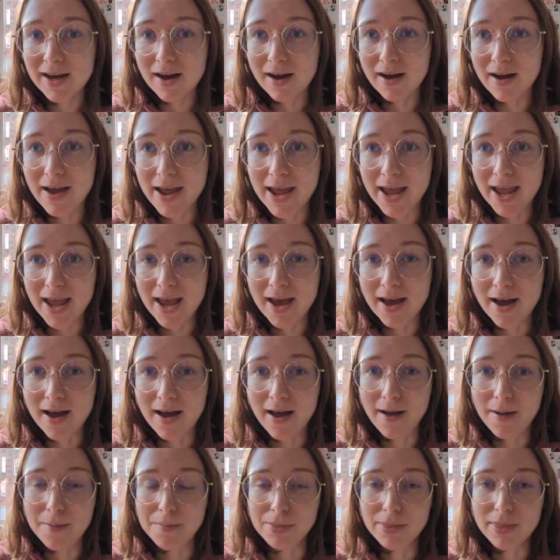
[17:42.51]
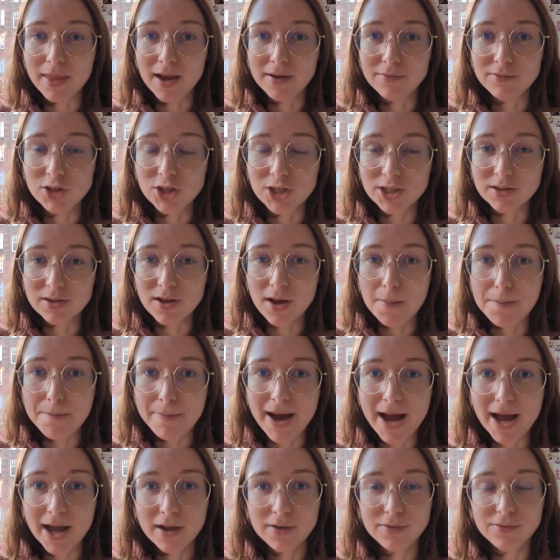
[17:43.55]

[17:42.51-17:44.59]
I've just come back